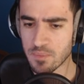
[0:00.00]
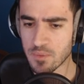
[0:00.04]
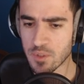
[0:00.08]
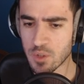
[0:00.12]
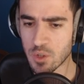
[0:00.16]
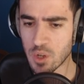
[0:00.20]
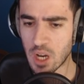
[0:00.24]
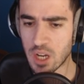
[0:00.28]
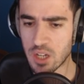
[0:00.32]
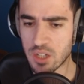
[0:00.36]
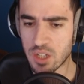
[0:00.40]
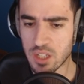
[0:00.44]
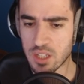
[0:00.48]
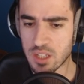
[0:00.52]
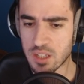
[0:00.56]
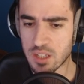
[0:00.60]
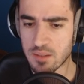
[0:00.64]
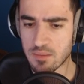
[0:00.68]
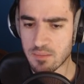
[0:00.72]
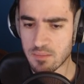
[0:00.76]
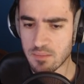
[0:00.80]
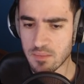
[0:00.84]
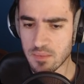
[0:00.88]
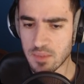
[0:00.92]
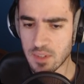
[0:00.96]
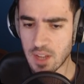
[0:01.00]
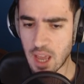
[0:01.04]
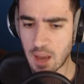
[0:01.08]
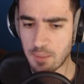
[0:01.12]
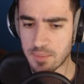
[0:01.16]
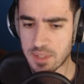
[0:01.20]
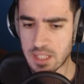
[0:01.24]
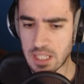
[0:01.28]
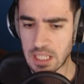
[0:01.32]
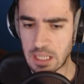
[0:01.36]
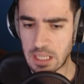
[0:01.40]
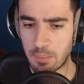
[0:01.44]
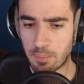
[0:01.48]
Josh I just am
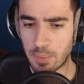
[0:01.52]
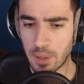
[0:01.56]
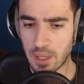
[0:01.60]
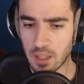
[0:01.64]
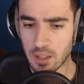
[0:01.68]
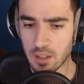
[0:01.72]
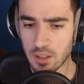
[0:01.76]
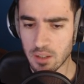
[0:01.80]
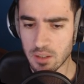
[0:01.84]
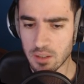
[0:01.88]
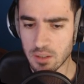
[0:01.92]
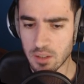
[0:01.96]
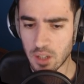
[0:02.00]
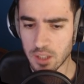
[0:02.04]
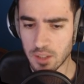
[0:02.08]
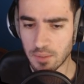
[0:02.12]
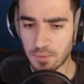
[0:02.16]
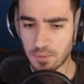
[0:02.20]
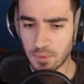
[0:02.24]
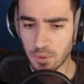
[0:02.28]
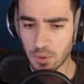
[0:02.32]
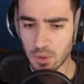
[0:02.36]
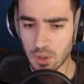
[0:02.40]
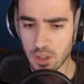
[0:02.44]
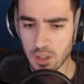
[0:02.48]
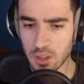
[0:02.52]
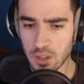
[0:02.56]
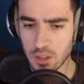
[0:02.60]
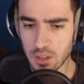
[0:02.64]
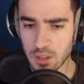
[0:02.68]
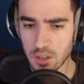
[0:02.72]
slipping on the floor.